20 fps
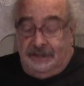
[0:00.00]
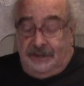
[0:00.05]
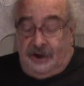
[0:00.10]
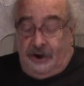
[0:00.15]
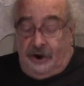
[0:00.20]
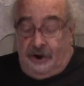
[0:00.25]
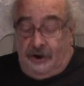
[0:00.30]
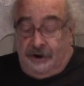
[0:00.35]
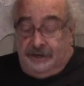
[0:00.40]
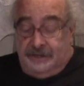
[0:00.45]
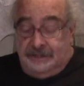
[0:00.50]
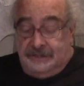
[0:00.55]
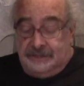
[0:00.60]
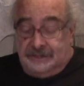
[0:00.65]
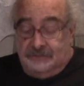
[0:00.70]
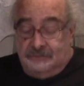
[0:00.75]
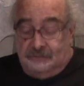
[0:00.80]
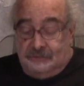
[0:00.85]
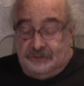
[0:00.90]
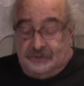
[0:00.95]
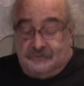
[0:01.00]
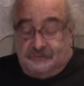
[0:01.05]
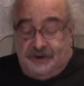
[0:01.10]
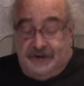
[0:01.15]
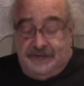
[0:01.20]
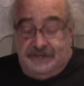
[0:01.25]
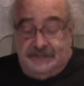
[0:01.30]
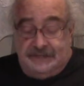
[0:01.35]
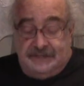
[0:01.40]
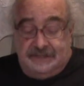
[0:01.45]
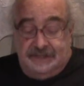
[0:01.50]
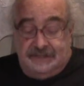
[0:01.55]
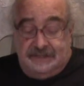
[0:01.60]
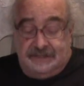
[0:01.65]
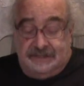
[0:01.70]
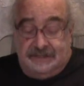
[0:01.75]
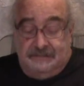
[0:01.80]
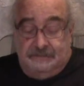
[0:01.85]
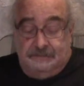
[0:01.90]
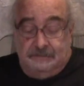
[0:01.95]
harness restraint
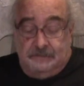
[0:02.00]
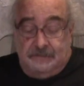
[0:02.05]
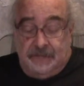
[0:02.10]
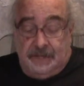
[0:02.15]
system.